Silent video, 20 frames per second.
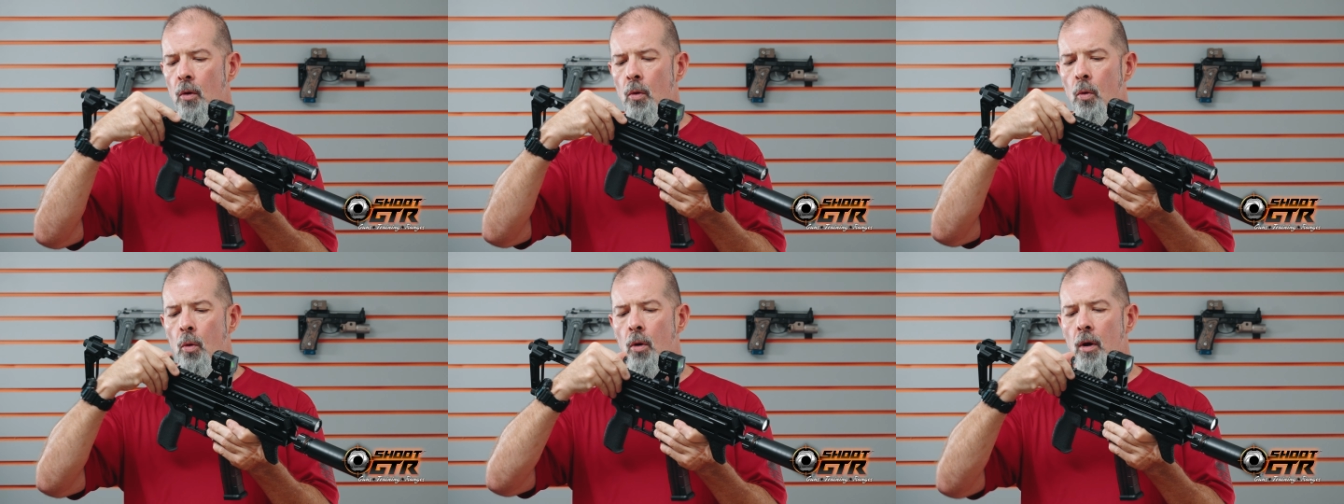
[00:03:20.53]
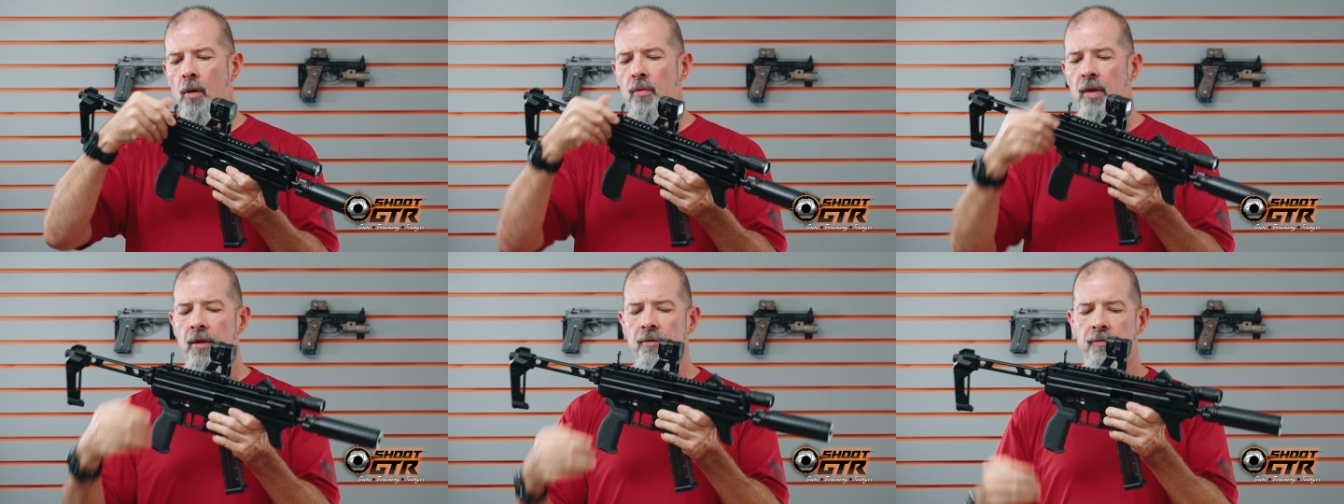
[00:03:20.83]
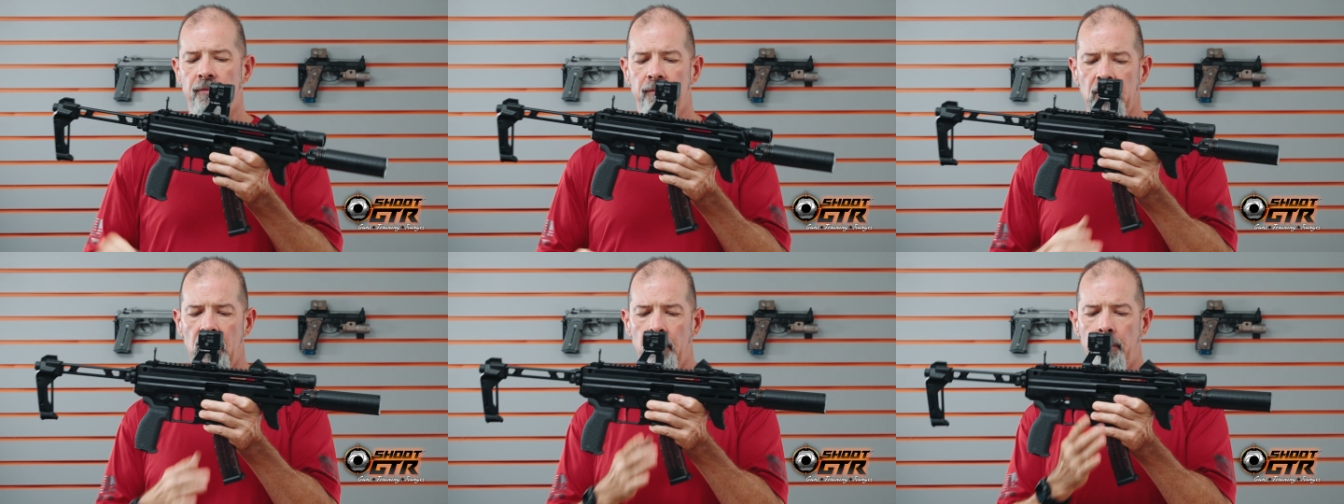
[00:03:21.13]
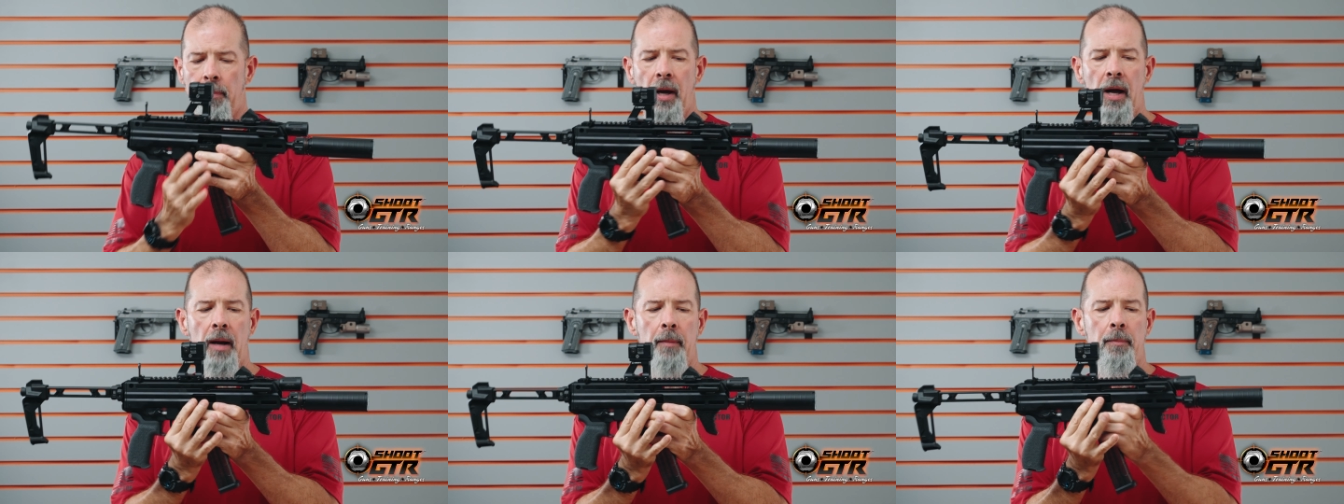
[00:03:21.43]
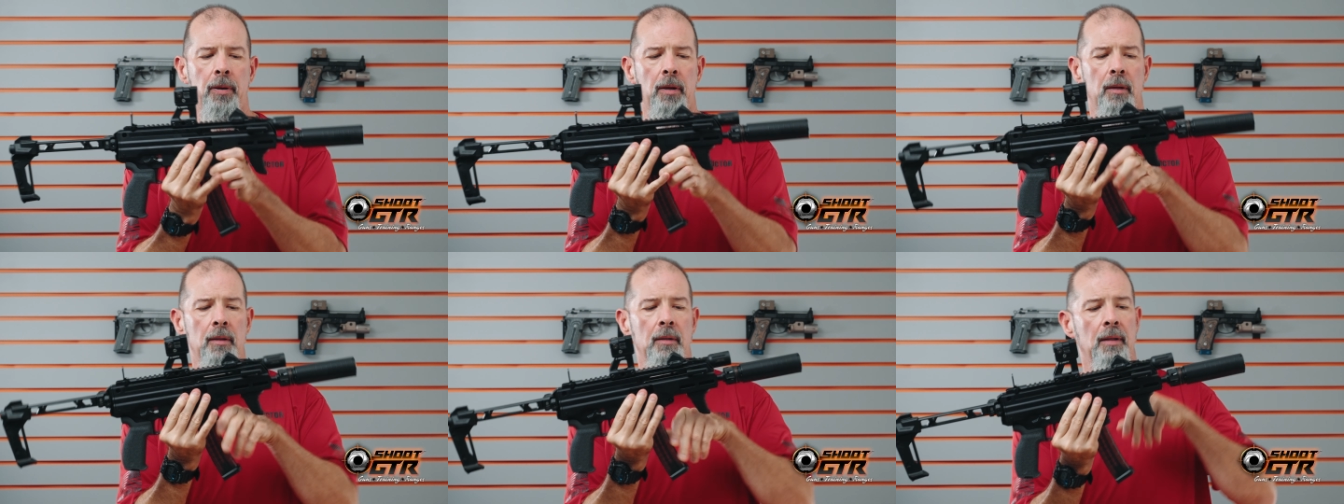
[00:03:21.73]
or they flip
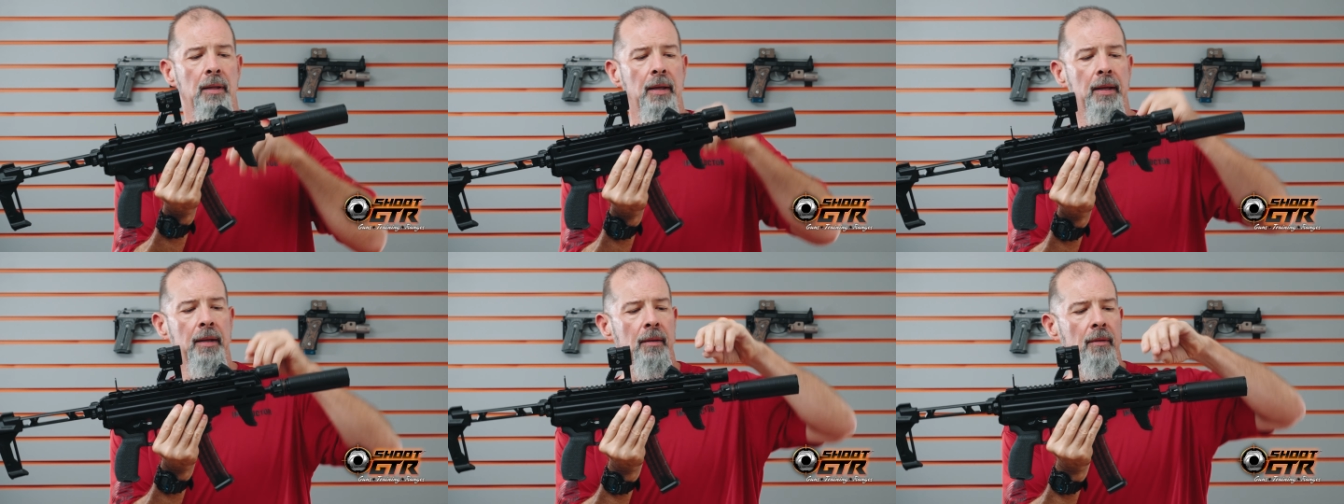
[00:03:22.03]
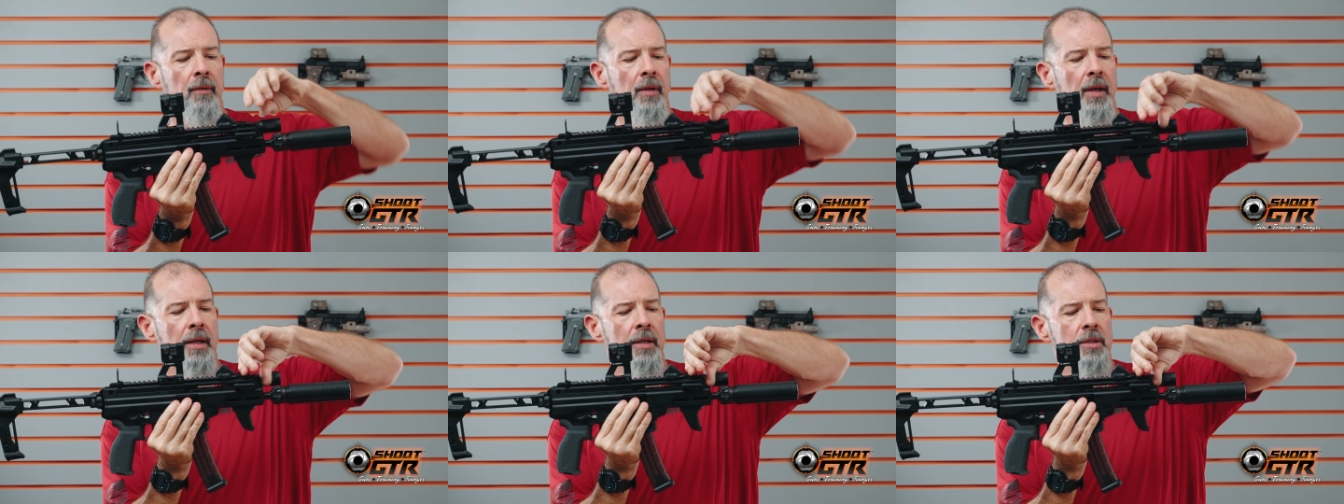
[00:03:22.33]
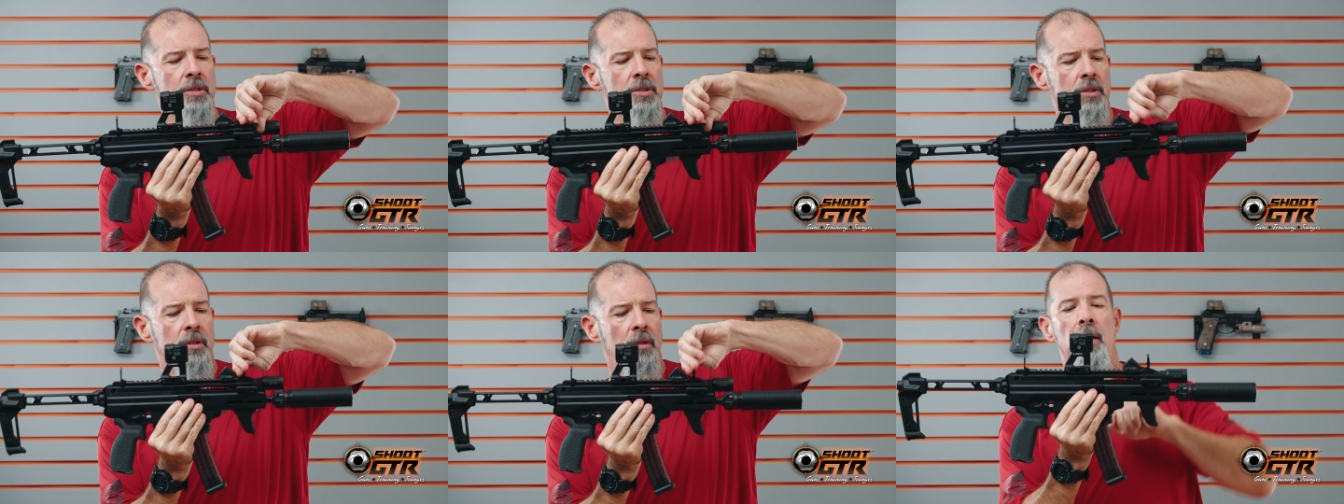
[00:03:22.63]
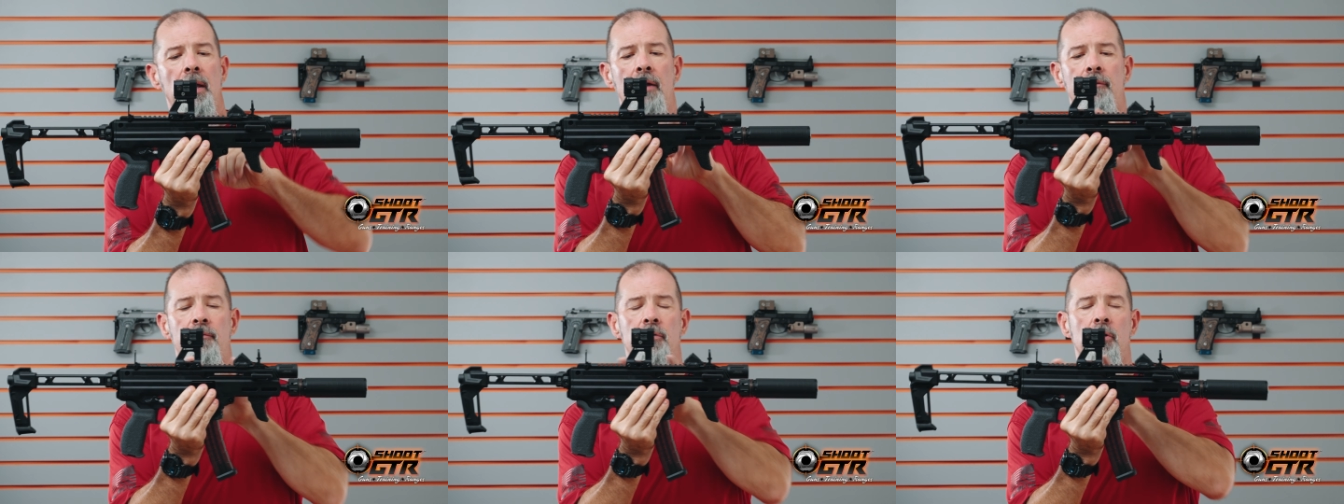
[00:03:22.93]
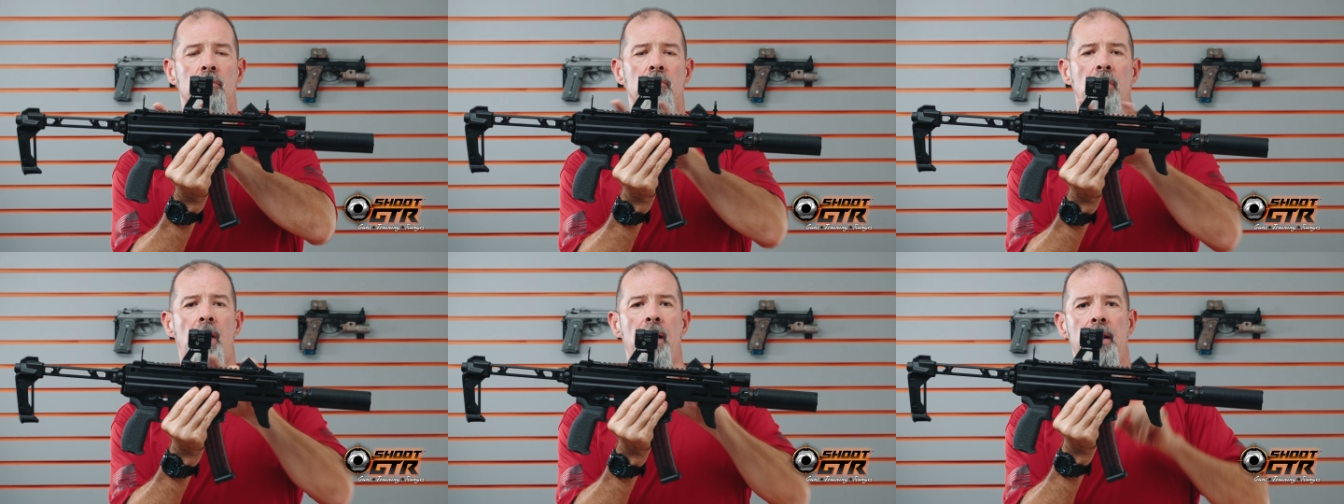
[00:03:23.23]
up like this if
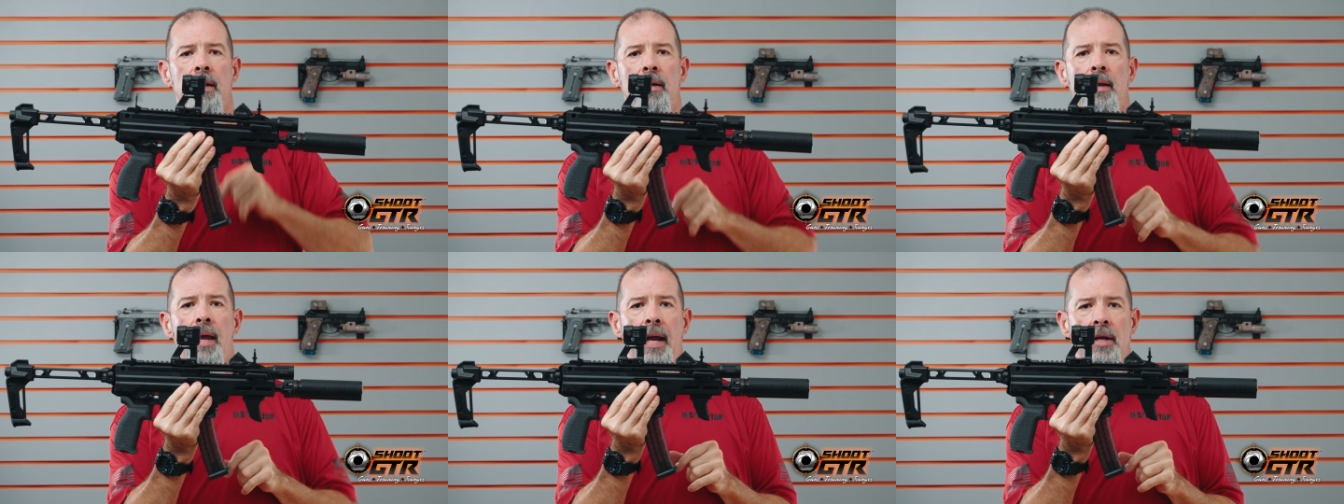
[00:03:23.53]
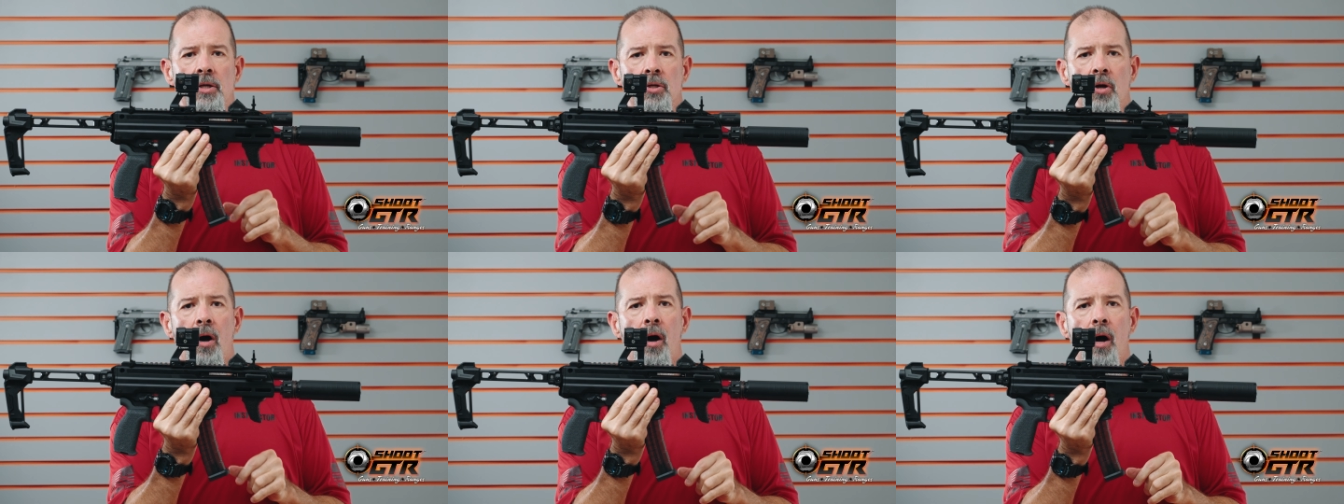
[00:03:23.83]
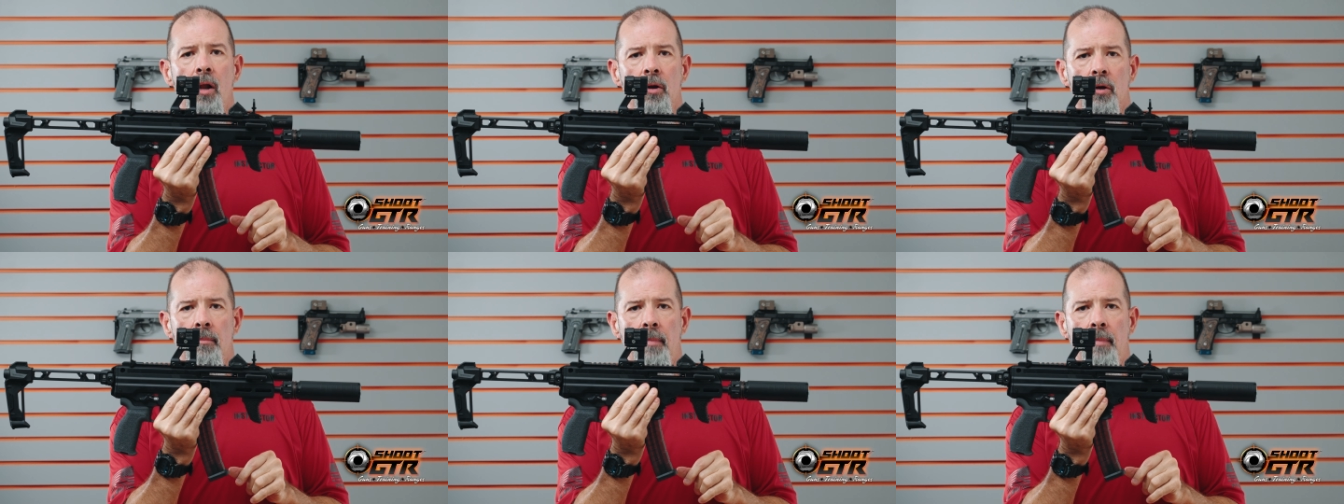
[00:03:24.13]
you're running a taller